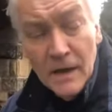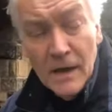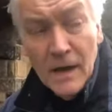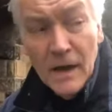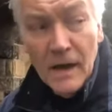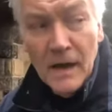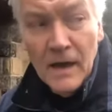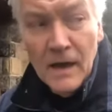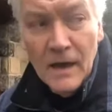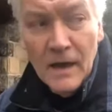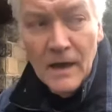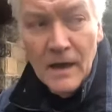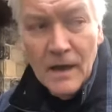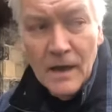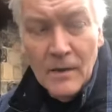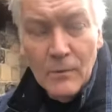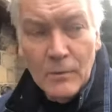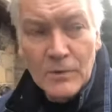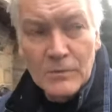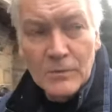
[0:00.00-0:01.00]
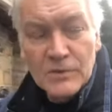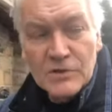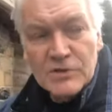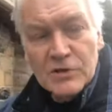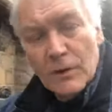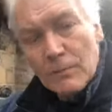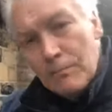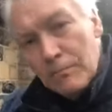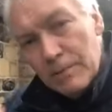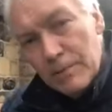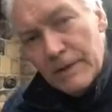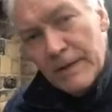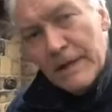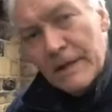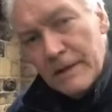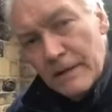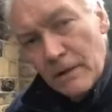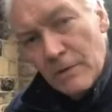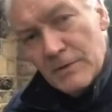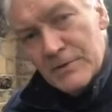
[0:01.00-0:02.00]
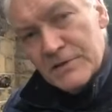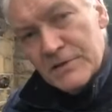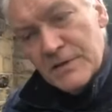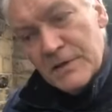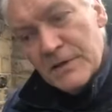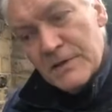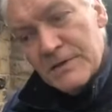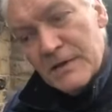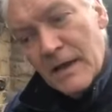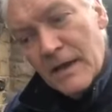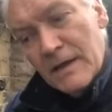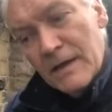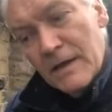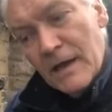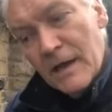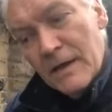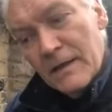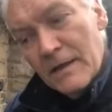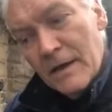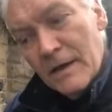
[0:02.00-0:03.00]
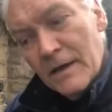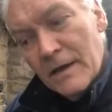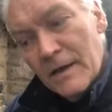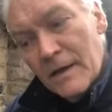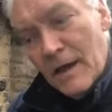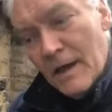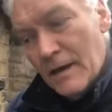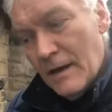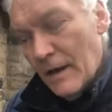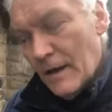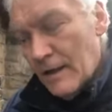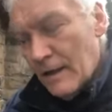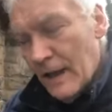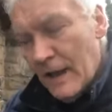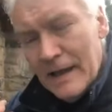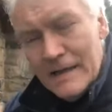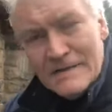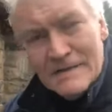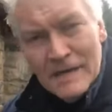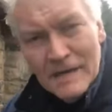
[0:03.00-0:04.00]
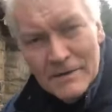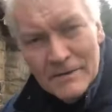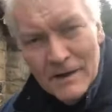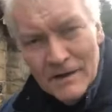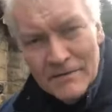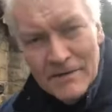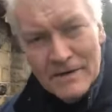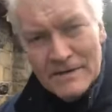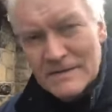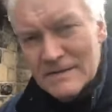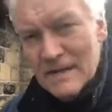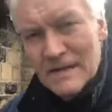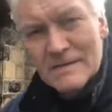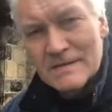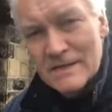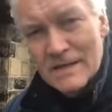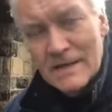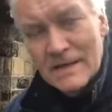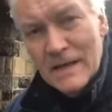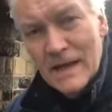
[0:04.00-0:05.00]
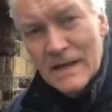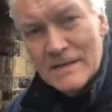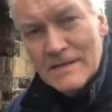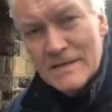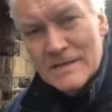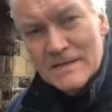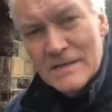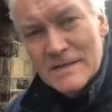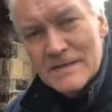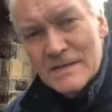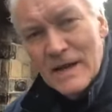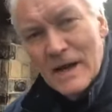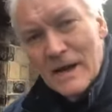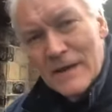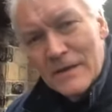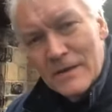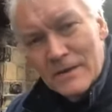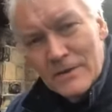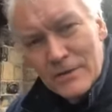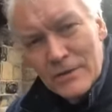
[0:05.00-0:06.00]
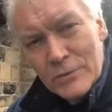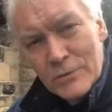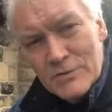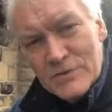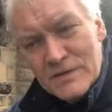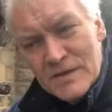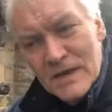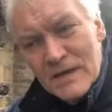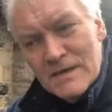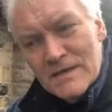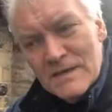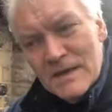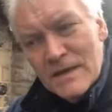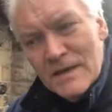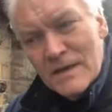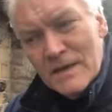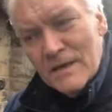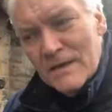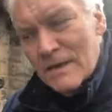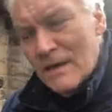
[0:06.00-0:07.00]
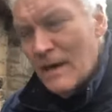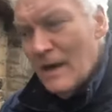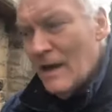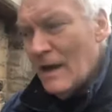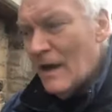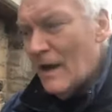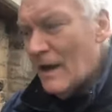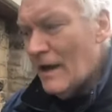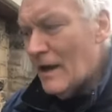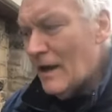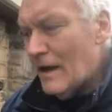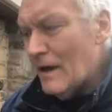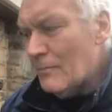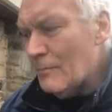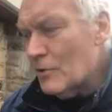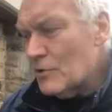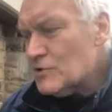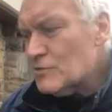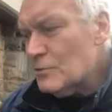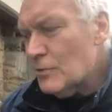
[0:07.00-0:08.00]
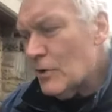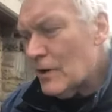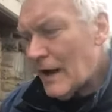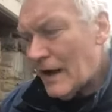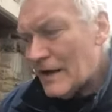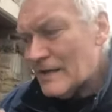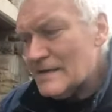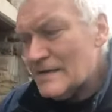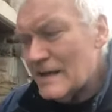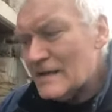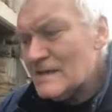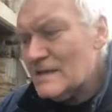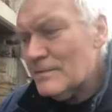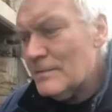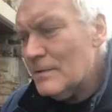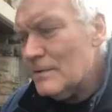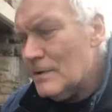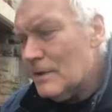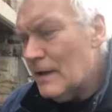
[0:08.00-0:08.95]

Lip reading: was completely altered, and a fantastic lighting design and new seating and much more accessible